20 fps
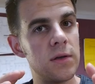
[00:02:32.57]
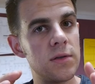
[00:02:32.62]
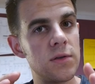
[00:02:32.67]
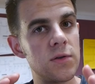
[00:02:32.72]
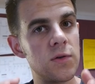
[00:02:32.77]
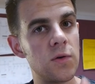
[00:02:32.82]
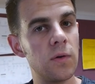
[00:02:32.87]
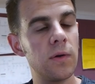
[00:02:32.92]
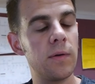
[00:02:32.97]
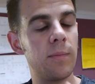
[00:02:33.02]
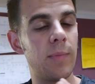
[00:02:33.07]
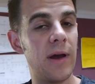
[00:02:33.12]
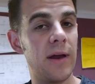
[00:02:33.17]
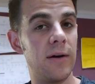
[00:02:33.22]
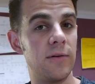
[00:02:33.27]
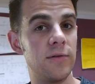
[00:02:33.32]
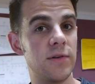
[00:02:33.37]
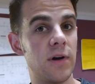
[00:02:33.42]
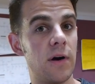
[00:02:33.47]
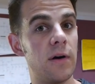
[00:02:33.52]
Solar
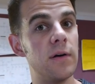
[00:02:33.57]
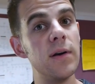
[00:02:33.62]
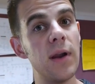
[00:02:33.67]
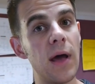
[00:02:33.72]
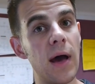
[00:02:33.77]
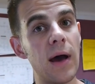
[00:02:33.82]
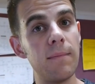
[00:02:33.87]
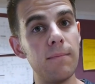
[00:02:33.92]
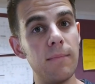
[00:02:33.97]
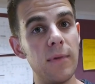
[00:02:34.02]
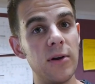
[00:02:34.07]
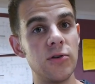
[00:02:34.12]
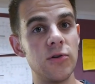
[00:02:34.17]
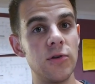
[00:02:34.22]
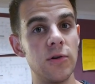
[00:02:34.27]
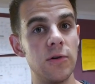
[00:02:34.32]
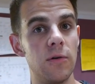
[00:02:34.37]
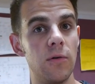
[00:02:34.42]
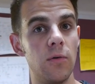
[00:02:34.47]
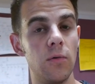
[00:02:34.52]
panels are not
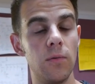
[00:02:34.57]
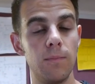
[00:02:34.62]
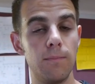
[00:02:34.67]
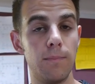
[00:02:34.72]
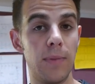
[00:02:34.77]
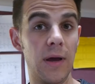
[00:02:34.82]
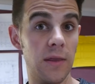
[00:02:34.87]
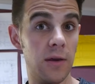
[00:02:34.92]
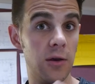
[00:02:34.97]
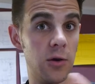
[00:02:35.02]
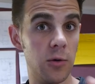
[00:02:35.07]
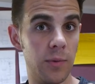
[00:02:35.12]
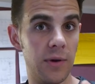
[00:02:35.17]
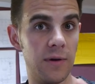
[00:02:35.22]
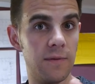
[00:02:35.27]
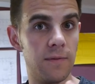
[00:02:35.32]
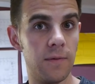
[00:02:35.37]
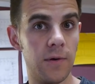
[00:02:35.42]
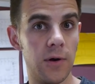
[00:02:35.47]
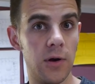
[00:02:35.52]
measured by the cubic
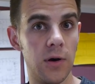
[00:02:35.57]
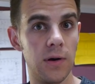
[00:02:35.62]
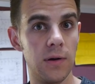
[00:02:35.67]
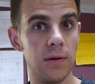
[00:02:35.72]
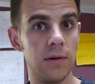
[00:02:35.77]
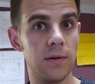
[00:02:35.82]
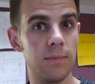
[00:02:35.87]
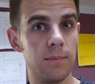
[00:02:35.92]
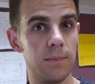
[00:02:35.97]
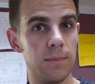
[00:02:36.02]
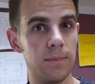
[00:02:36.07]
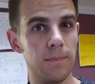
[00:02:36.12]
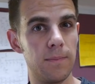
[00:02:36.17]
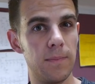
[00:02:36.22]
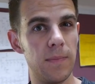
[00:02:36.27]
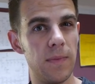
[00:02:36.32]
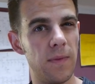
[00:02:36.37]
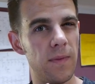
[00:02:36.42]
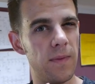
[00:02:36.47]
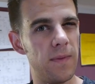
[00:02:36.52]
foot.
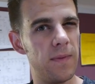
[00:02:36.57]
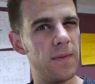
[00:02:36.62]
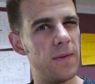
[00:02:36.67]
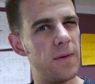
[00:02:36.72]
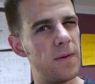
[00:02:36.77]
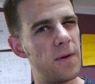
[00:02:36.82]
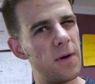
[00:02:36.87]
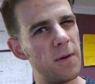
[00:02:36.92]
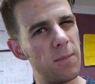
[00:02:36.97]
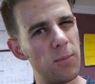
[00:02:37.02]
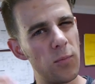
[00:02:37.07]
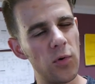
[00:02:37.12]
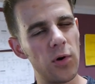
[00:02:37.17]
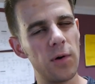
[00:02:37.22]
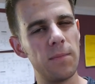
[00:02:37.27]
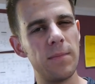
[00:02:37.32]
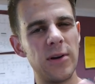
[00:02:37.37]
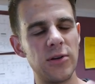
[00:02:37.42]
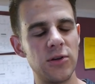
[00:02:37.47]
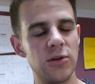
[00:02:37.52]
They're
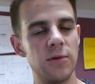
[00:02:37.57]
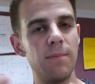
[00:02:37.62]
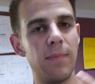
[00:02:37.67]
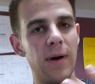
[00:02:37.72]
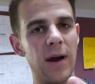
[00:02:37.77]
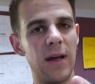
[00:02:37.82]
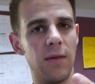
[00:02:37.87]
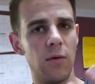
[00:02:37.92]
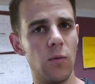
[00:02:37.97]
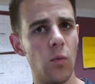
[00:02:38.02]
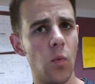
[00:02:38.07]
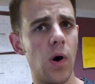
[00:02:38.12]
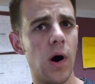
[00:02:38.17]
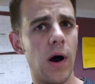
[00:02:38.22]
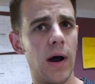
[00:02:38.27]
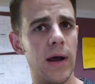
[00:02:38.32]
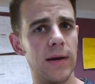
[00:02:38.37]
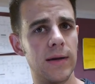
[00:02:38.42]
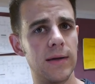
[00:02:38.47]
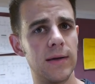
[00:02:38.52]
more measured by the
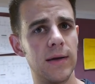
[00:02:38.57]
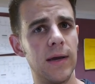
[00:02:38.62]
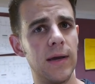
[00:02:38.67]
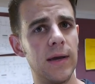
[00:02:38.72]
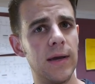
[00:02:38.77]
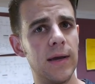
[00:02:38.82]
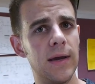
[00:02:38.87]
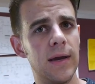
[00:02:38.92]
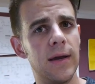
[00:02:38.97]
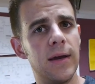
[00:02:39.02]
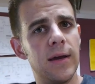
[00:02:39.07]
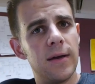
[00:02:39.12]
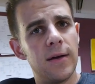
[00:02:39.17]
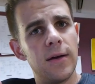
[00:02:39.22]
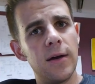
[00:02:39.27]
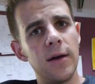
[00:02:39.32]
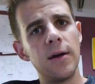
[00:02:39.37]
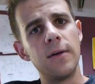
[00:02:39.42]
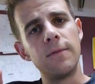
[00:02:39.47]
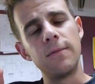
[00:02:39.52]
watt.
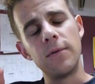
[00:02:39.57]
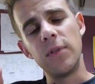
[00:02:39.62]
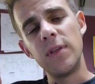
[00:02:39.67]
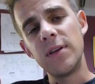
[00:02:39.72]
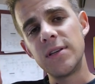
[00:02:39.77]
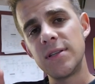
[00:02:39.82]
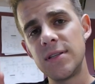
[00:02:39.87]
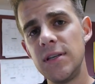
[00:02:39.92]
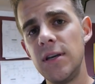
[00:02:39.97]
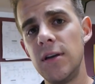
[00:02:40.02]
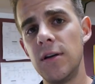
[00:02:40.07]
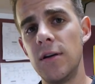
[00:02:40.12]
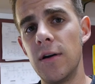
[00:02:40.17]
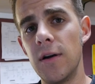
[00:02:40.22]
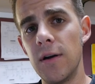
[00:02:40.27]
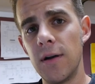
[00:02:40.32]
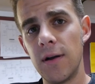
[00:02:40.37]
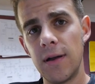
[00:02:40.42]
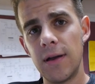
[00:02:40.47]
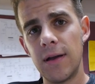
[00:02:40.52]
For this
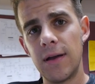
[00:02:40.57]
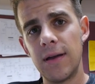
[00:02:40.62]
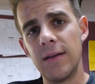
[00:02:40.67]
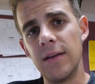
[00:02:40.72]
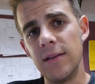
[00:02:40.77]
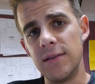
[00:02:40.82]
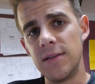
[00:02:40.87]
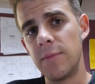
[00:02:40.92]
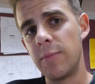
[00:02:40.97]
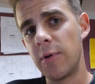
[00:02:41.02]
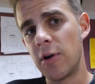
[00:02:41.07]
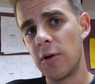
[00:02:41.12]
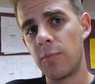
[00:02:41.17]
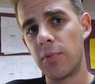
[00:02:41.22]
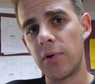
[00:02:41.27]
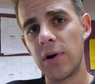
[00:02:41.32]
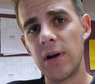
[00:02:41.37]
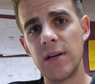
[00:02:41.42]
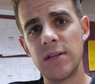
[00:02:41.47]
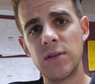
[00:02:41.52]
year, a typical
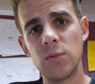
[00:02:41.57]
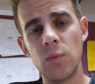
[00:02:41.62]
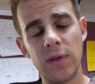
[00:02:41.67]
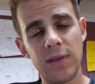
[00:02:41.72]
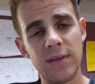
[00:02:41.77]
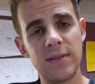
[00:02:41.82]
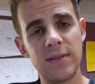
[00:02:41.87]
price with